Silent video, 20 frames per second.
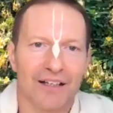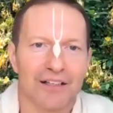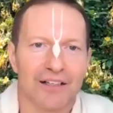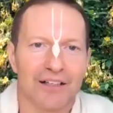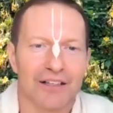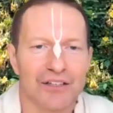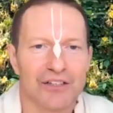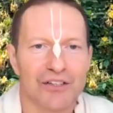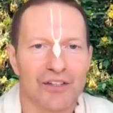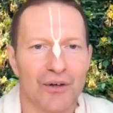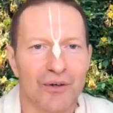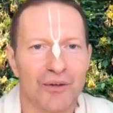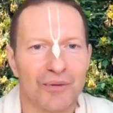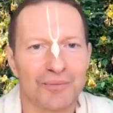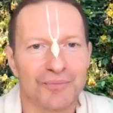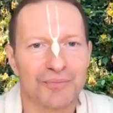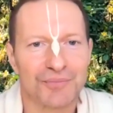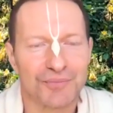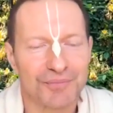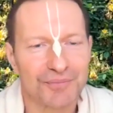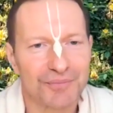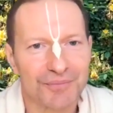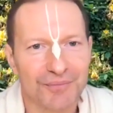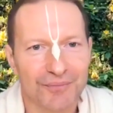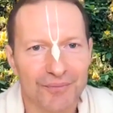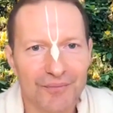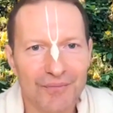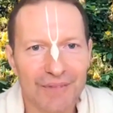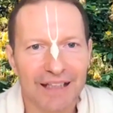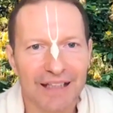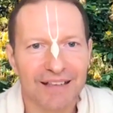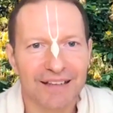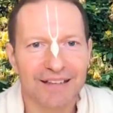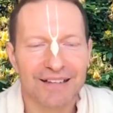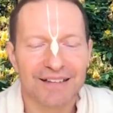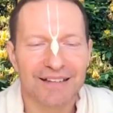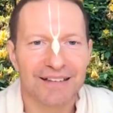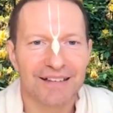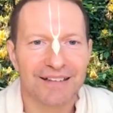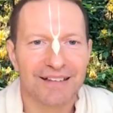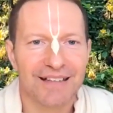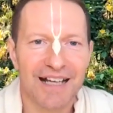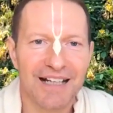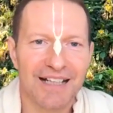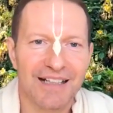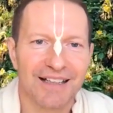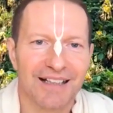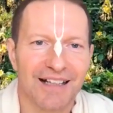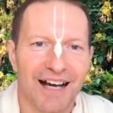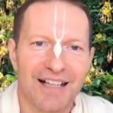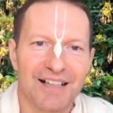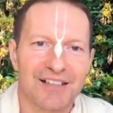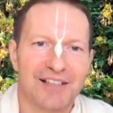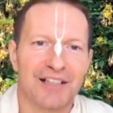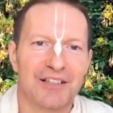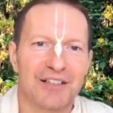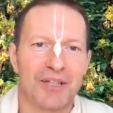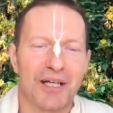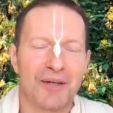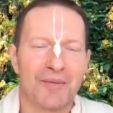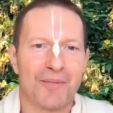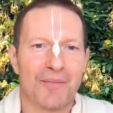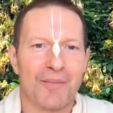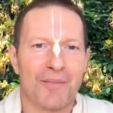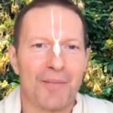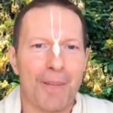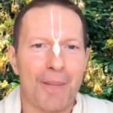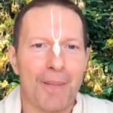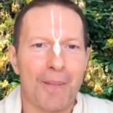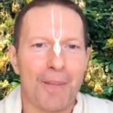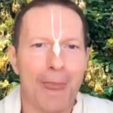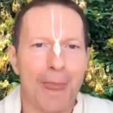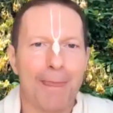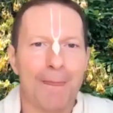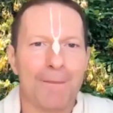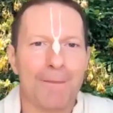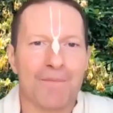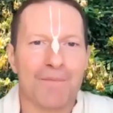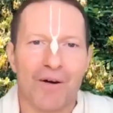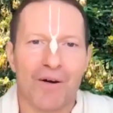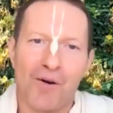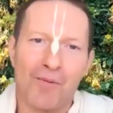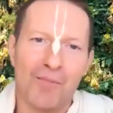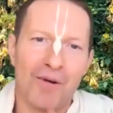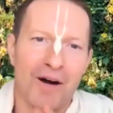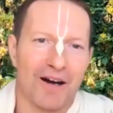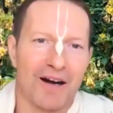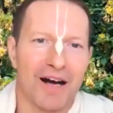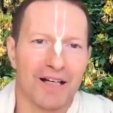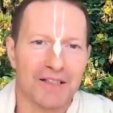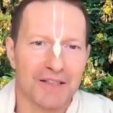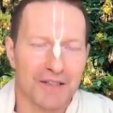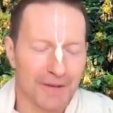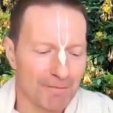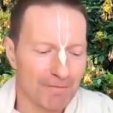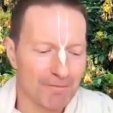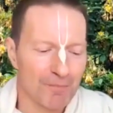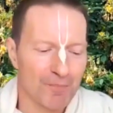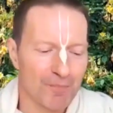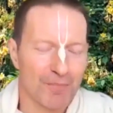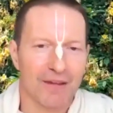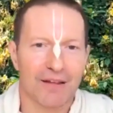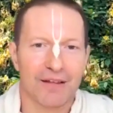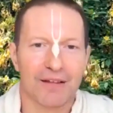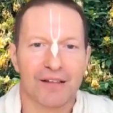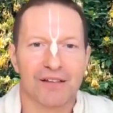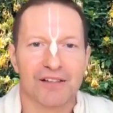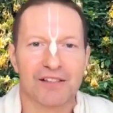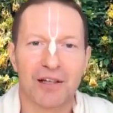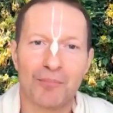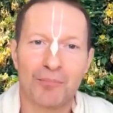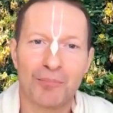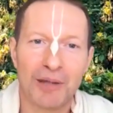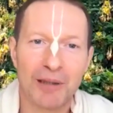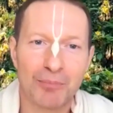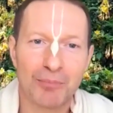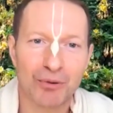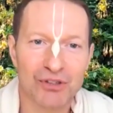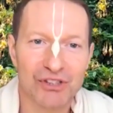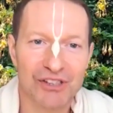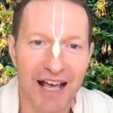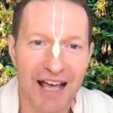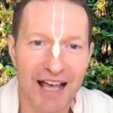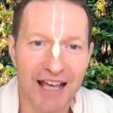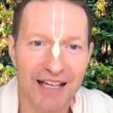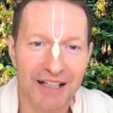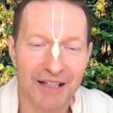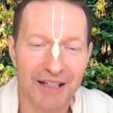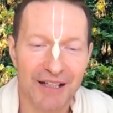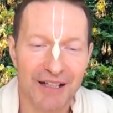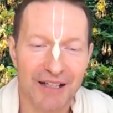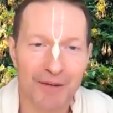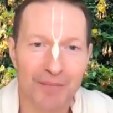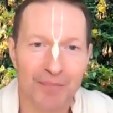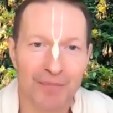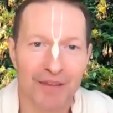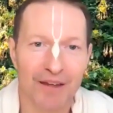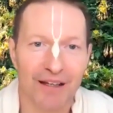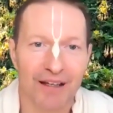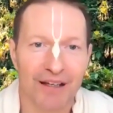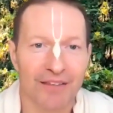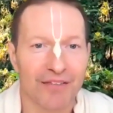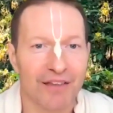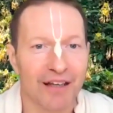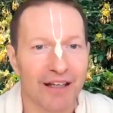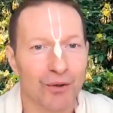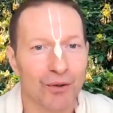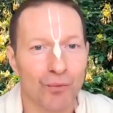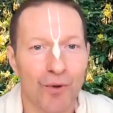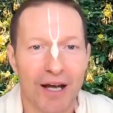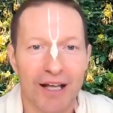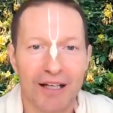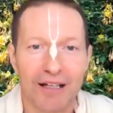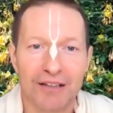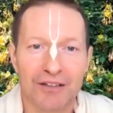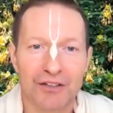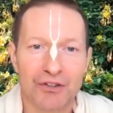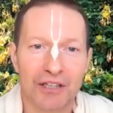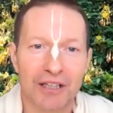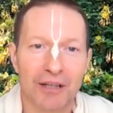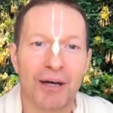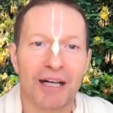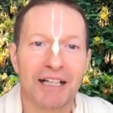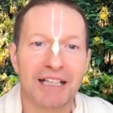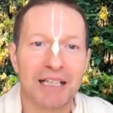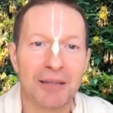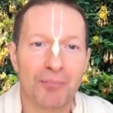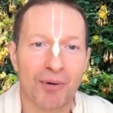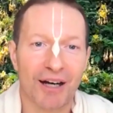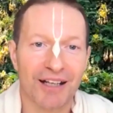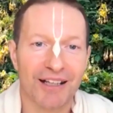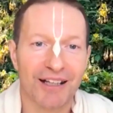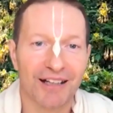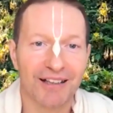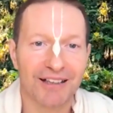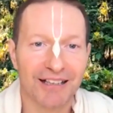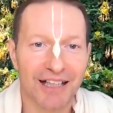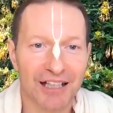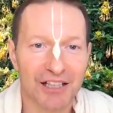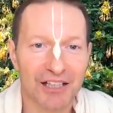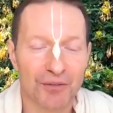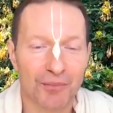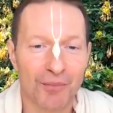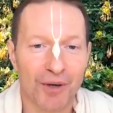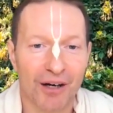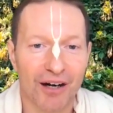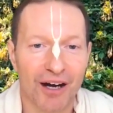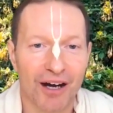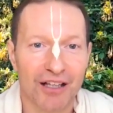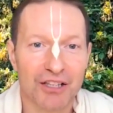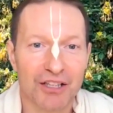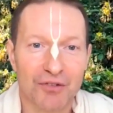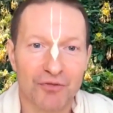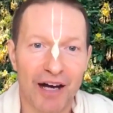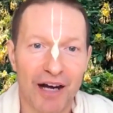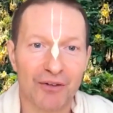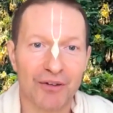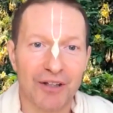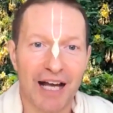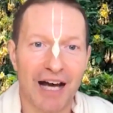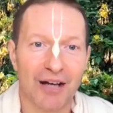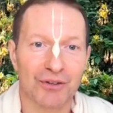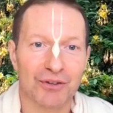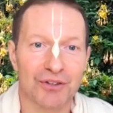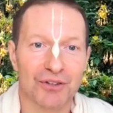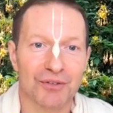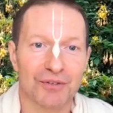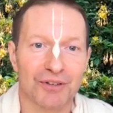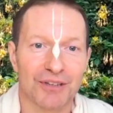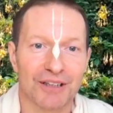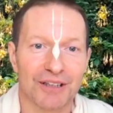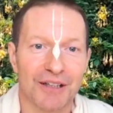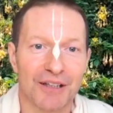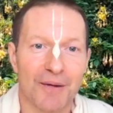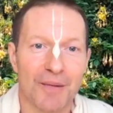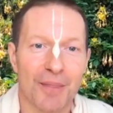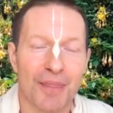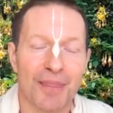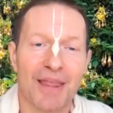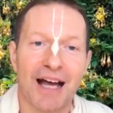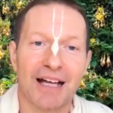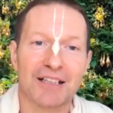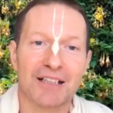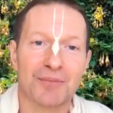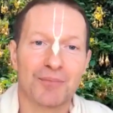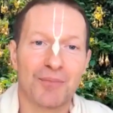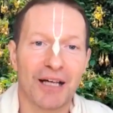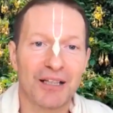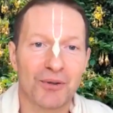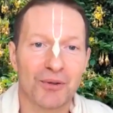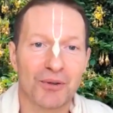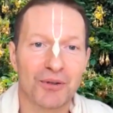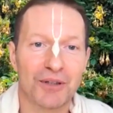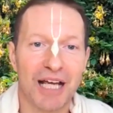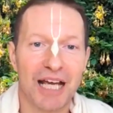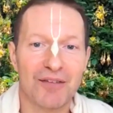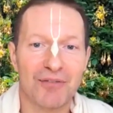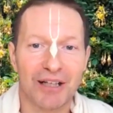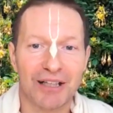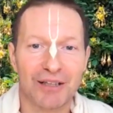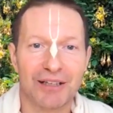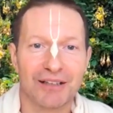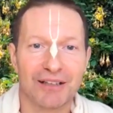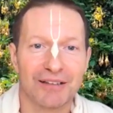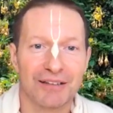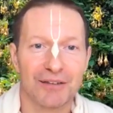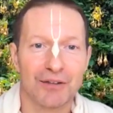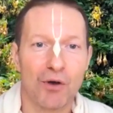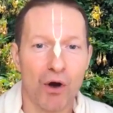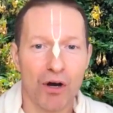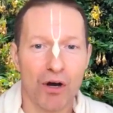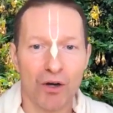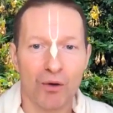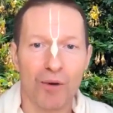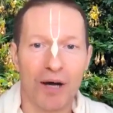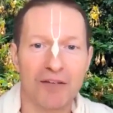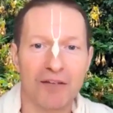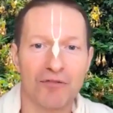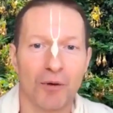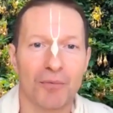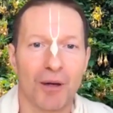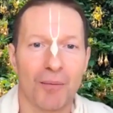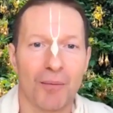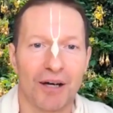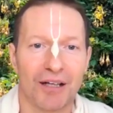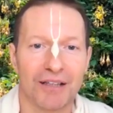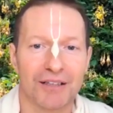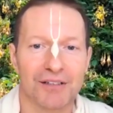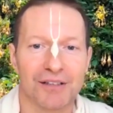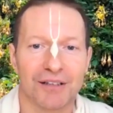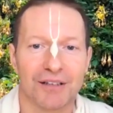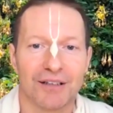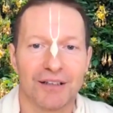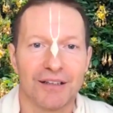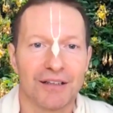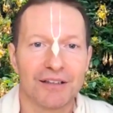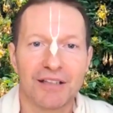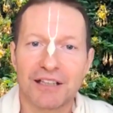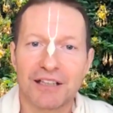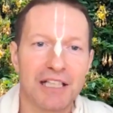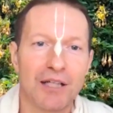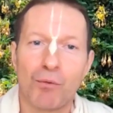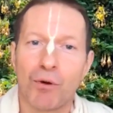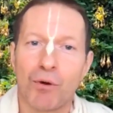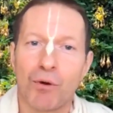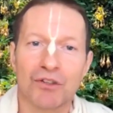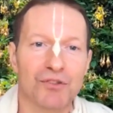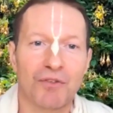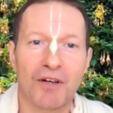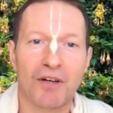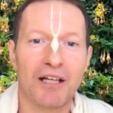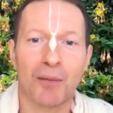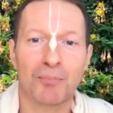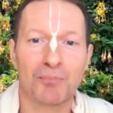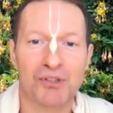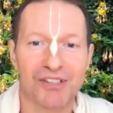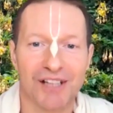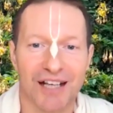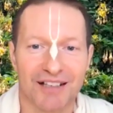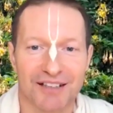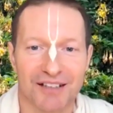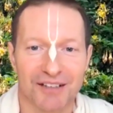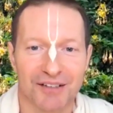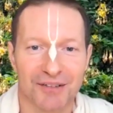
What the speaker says: So then I said to him, oh Maharaj, some people say that when Srila Bhakti Pragyan Kesha Maharaj found out that my Gurudev had gone away from the mat, that he was very upset.